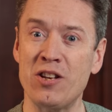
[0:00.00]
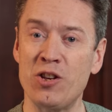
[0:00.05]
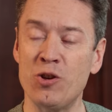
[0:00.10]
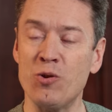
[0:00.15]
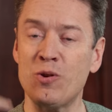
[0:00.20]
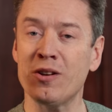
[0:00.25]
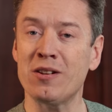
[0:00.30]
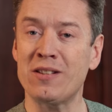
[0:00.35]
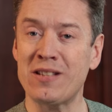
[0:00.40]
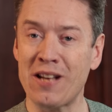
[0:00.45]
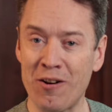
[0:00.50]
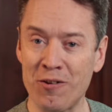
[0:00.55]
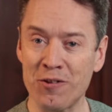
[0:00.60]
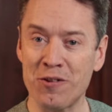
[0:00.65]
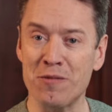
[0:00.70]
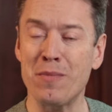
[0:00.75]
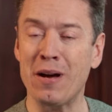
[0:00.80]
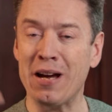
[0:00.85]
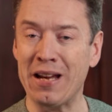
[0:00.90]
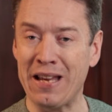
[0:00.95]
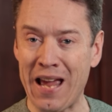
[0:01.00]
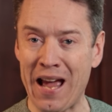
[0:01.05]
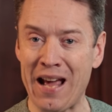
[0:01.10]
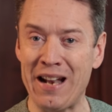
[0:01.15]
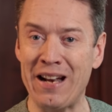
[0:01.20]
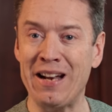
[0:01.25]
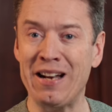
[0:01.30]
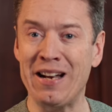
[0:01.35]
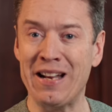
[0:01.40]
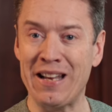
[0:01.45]
that you could tell them
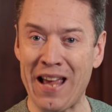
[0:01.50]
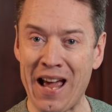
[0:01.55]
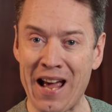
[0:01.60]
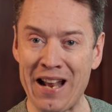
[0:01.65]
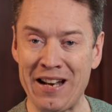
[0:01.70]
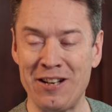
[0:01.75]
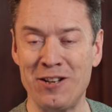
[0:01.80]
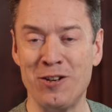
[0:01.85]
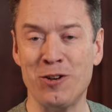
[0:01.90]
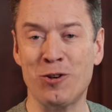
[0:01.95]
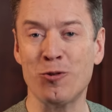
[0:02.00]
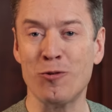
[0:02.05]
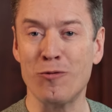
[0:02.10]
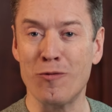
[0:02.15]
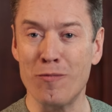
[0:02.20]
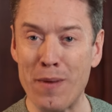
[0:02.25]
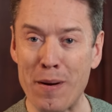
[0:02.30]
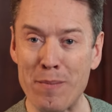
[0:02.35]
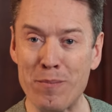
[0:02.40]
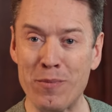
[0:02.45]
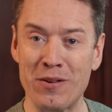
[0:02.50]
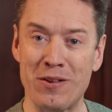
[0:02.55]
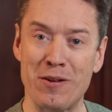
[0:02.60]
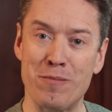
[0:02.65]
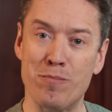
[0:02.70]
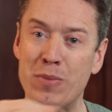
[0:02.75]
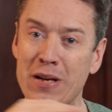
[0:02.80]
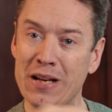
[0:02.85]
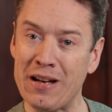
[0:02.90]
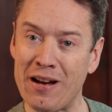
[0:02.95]
again and again, and you could remember
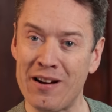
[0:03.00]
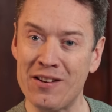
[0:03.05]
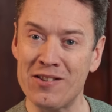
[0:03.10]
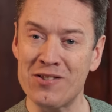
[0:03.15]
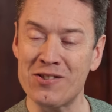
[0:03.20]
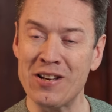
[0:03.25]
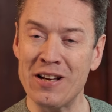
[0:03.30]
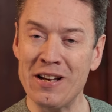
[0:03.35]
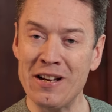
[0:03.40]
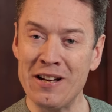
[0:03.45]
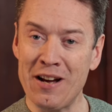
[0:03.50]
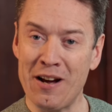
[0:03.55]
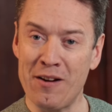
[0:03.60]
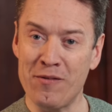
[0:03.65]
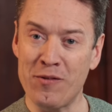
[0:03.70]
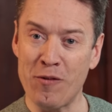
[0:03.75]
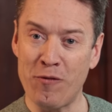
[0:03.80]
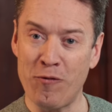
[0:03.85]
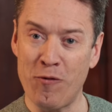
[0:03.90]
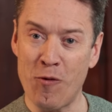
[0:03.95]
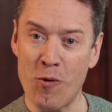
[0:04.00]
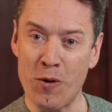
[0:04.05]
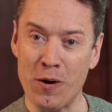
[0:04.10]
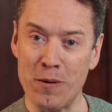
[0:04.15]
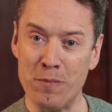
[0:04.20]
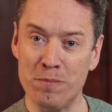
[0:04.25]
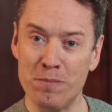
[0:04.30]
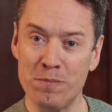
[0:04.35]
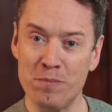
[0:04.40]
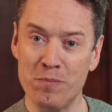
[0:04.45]
them because of the
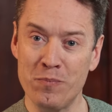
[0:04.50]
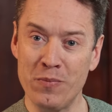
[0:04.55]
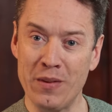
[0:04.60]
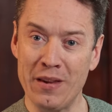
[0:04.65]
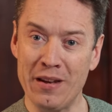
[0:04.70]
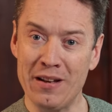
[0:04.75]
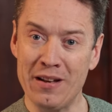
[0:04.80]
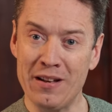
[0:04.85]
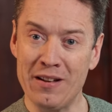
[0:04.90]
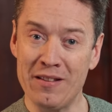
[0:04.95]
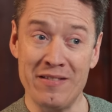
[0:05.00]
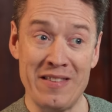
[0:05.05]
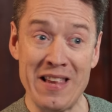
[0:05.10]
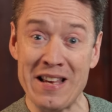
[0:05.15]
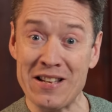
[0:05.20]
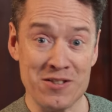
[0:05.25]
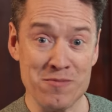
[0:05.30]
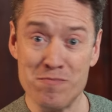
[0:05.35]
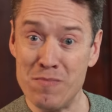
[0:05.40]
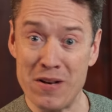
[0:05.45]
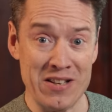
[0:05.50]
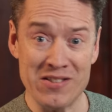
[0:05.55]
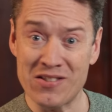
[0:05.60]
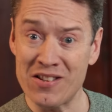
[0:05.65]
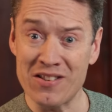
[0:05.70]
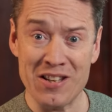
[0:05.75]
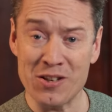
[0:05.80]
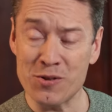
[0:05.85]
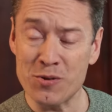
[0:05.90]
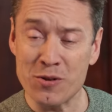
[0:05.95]
form. This means
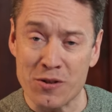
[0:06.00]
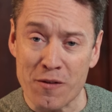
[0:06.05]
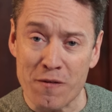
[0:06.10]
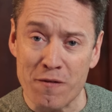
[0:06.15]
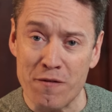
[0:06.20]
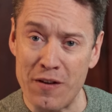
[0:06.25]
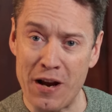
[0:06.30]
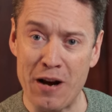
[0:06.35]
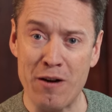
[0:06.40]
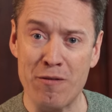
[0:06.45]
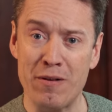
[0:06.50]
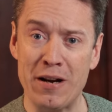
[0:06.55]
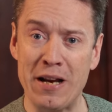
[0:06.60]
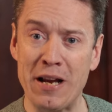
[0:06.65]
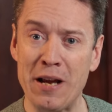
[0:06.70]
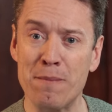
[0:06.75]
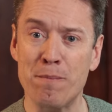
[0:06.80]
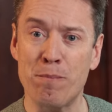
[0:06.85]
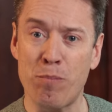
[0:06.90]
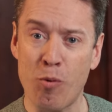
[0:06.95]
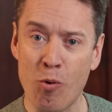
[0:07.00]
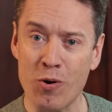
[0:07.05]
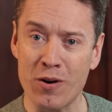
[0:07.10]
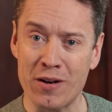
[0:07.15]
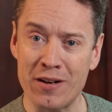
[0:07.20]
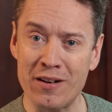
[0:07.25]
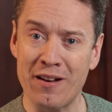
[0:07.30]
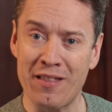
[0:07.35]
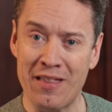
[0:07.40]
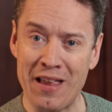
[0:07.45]
that this was a very
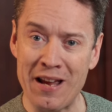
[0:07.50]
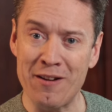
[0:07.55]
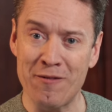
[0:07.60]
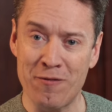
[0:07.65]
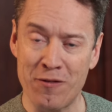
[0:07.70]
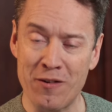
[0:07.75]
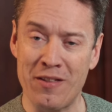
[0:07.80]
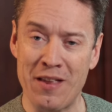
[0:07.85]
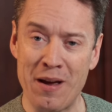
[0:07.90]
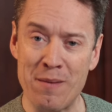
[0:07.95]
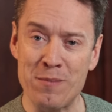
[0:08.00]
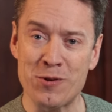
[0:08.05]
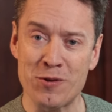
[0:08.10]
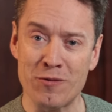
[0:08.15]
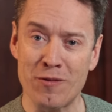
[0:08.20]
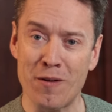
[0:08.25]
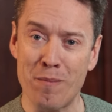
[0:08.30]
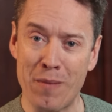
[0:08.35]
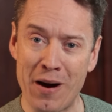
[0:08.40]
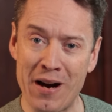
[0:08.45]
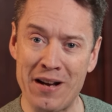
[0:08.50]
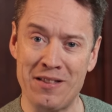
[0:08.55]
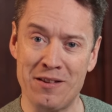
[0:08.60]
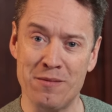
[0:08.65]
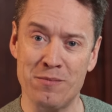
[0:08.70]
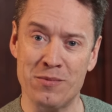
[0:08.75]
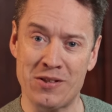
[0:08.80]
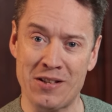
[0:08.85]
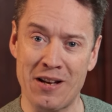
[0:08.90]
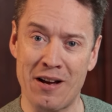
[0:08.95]
important thing for them to remind
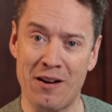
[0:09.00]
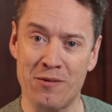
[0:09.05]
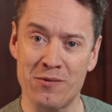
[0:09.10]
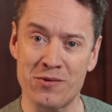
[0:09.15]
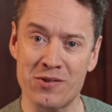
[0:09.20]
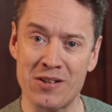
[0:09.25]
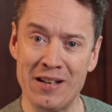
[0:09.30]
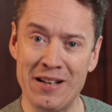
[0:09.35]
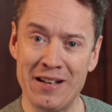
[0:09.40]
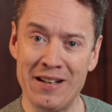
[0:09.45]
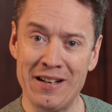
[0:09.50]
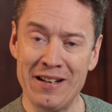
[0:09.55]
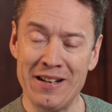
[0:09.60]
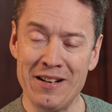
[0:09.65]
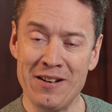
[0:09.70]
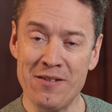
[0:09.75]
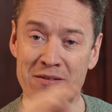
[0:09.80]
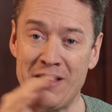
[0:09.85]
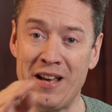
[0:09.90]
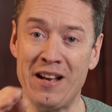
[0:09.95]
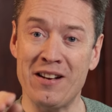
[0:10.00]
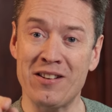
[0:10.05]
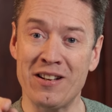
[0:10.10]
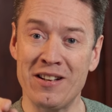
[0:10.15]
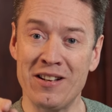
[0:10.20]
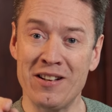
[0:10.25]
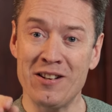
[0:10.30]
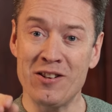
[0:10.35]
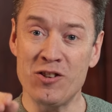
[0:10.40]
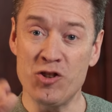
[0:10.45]
themselves, that
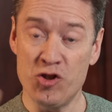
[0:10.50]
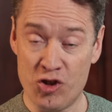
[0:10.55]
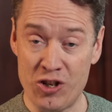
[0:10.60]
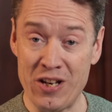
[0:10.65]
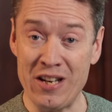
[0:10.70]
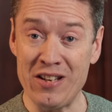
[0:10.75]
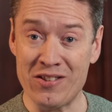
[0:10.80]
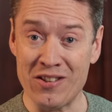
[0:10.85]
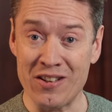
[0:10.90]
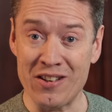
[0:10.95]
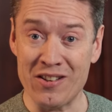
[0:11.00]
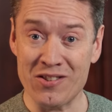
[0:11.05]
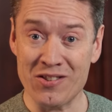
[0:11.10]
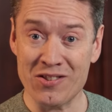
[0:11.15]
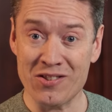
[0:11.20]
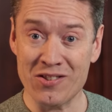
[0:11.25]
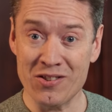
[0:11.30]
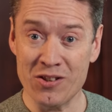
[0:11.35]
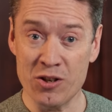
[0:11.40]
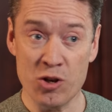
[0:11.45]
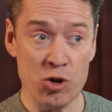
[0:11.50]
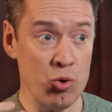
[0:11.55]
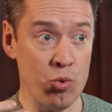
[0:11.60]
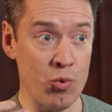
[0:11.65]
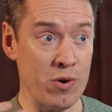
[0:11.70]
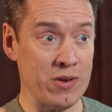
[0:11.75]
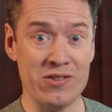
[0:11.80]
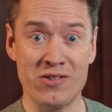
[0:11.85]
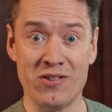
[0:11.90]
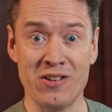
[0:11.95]
Jesus, who
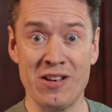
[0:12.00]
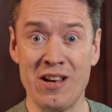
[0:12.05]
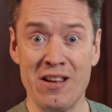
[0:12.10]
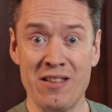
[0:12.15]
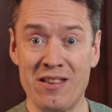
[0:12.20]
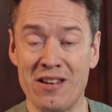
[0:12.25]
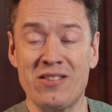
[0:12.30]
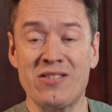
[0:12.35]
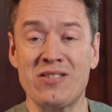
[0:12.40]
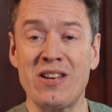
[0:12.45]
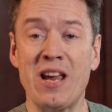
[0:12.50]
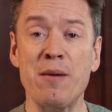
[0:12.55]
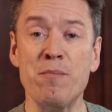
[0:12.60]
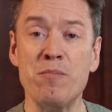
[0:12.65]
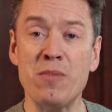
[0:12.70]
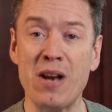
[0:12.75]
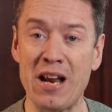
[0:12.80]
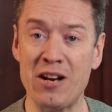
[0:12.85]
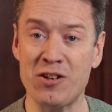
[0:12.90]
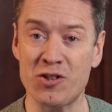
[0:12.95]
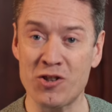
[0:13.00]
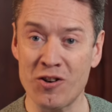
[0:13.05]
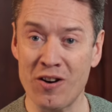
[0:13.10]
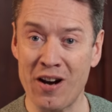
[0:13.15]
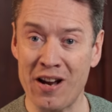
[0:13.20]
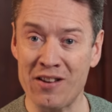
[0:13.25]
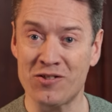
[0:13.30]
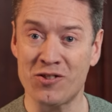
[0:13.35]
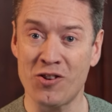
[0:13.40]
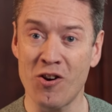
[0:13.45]
was the same
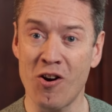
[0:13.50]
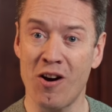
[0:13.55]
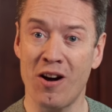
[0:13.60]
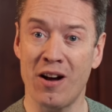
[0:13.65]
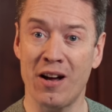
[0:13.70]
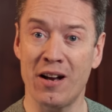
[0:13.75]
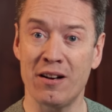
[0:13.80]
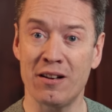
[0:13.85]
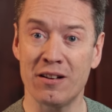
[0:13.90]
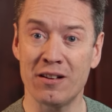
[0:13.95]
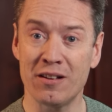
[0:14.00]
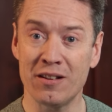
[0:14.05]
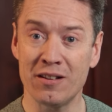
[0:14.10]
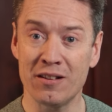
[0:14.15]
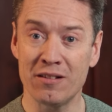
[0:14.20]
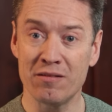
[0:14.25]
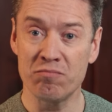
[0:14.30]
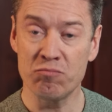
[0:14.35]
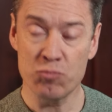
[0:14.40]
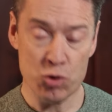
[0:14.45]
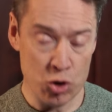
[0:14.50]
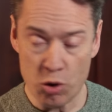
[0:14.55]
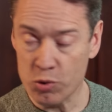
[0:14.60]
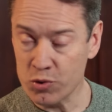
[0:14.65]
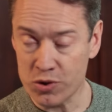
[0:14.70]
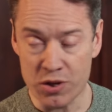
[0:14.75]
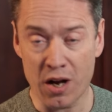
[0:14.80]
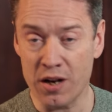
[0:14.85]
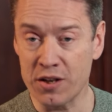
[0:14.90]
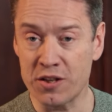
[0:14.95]
nature as God,
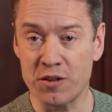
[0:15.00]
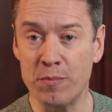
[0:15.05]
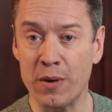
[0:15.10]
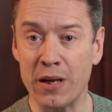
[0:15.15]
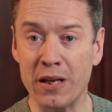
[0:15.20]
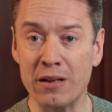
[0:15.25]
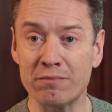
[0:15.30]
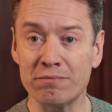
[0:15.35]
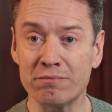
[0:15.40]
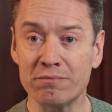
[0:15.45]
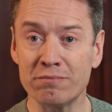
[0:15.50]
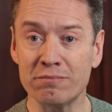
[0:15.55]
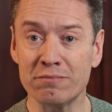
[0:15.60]
chose not to be,